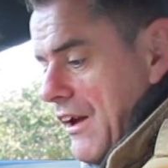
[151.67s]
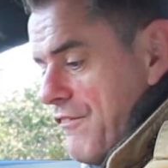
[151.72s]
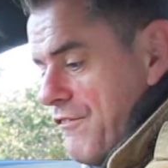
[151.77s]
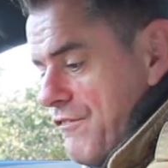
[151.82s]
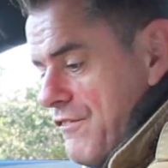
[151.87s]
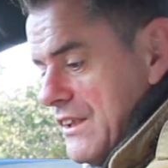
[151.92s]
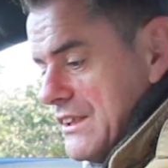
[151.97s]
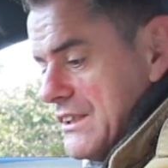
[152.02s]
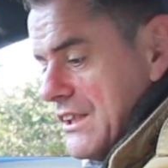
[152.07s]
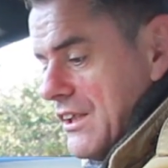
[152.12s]
A
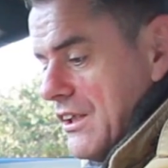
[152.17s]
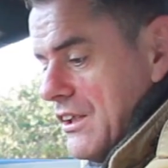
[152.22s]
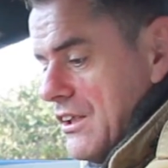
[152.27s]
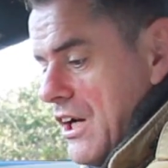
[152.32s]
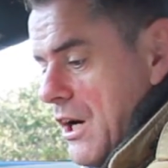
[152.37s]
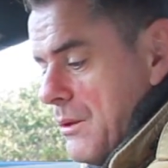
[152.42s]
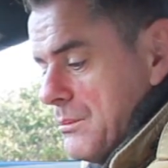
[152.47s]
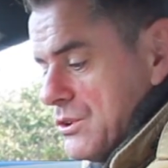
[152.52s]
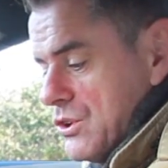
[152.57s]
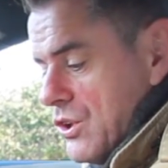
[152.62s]
physical
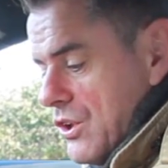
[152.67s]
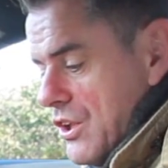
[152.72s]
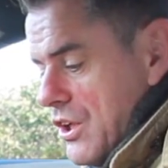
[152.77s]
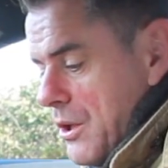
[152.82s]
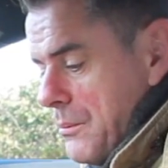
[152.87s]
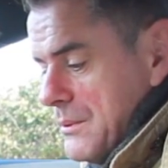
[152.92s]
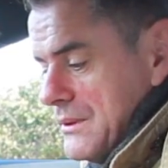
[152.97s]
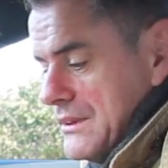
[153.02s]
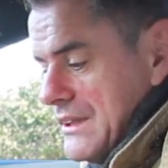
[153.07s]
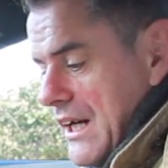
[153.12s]
knobs turn it
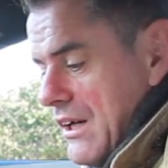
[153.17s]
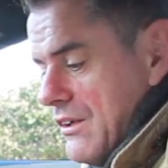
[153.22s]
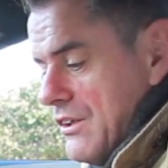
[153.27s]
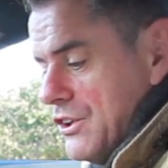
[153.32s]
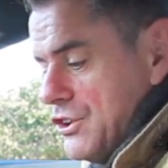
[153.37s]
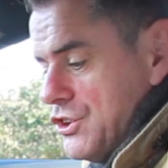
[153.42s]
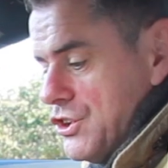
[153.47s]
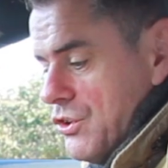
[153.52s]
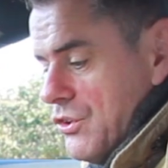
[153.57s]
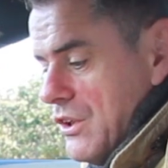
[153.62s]
up and down,
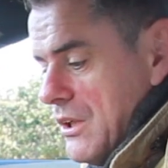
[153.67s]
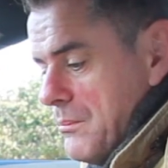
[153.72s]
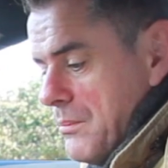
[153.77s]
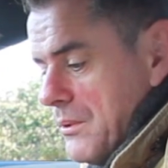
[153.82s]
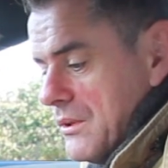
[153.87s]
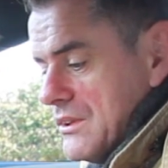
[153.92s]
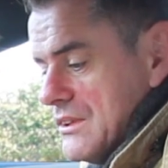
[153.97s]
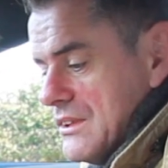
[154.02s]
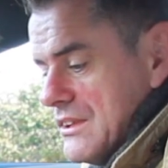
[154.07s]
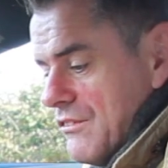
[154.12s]
and tuning
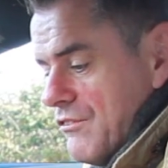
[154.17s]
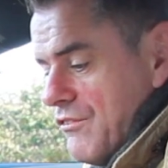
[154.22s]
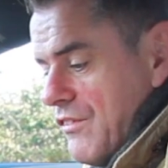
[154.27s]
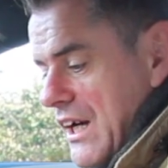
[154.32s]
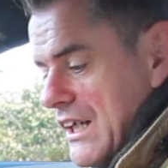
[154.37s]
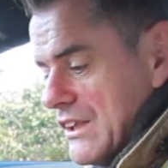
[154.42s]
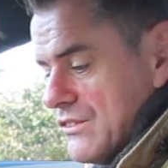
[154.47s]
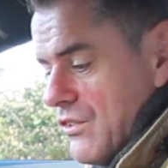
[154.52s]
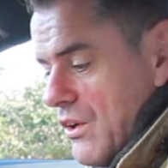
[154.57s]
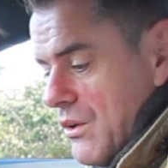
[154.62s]
buttons and
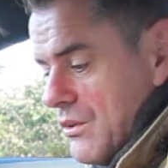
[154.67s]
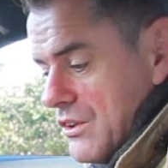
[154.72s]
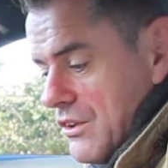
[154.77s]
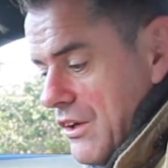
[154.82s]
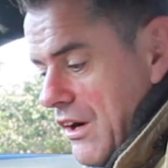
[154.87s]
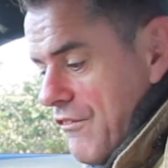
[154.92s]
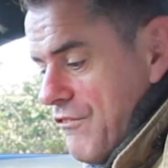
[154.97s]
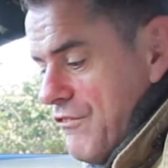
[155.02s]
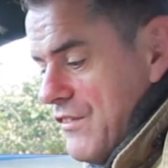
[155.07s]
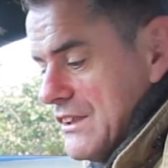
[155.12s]
fast forward.
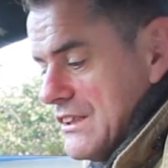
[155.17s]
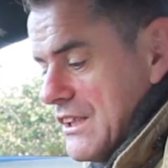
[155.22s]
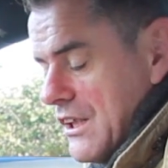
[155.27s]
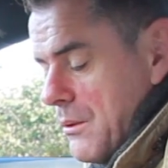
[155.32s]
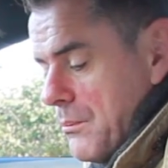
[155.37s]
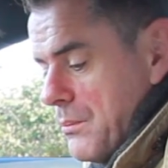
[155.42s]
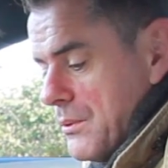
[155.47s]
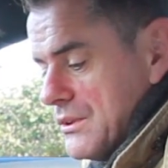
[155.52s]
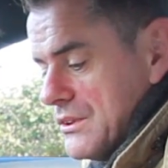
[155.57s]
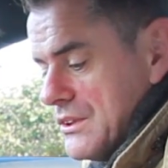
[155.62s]
There are
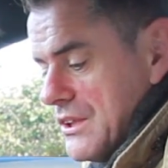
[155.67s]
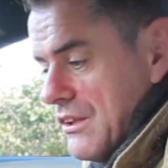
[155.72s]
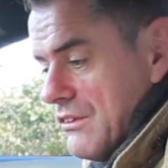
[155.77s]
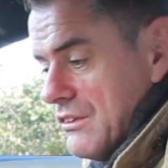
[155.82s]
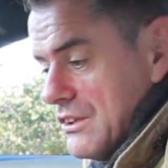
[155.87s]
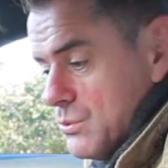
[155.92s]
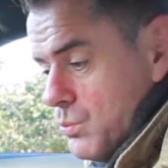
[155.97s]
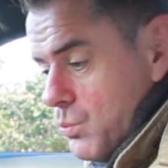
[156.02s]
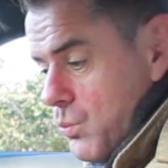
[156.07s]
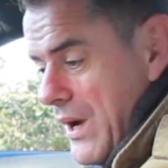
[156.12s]
physical buttons
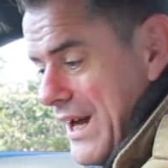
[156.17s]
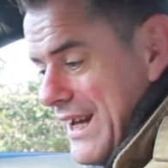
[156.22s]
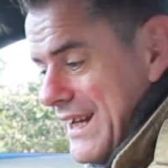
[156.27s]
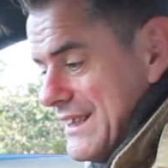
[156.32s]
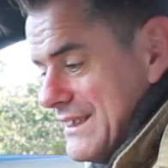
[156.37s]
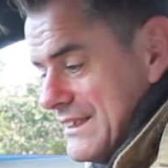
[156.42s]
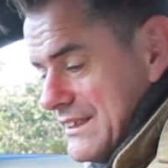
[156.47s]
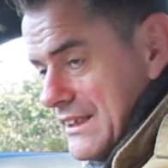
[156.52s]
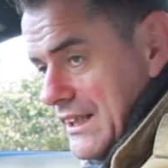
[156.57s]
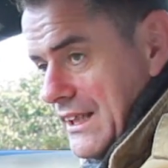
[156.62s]
here as well
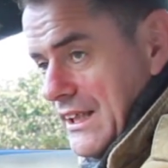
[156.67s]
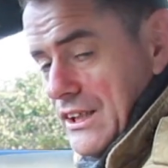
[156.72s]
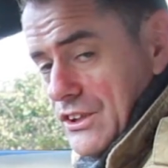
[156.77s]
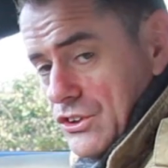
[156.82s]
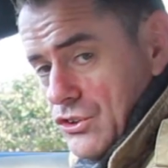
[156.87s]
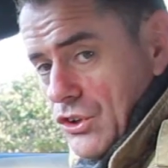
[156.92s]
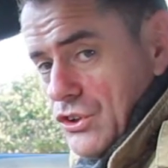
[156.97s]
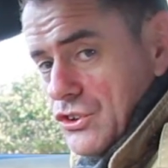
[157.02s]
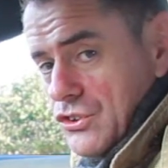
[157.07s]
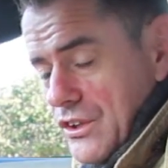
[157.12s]
as
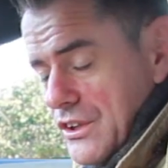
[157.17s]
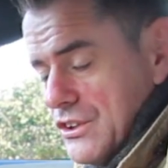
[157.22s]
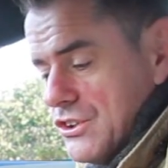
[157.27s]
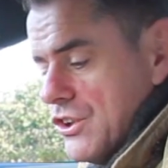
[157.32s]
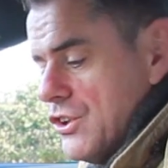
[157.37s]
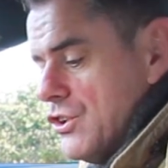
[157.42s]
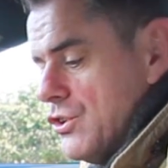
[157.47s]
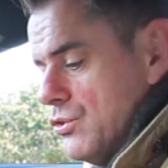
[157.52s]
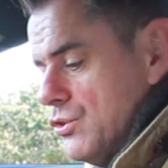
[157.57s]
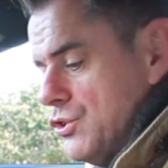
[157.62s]
touchscreens,
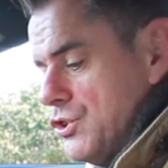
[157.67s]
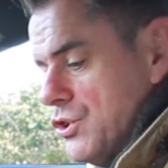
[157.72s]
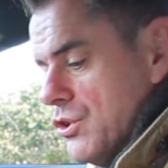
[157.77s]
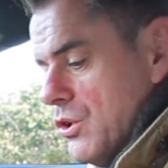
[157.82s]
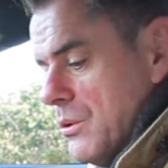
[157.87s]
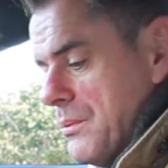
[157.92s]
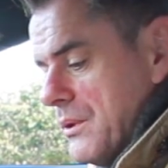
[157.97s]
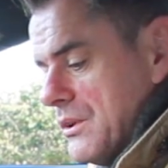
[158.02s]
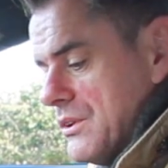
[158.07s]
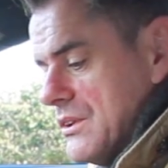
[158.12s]
so they do
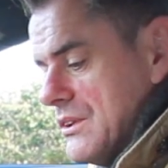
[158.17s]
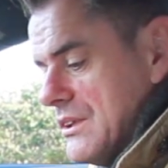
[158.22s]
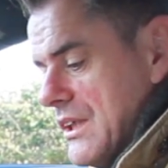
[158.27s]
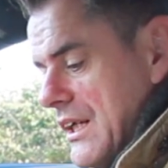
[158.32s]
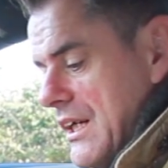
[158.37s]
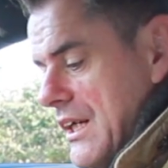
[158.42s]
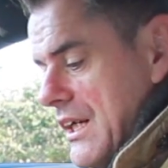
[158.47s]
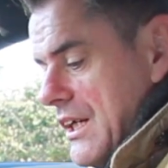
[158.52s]
dual buttons.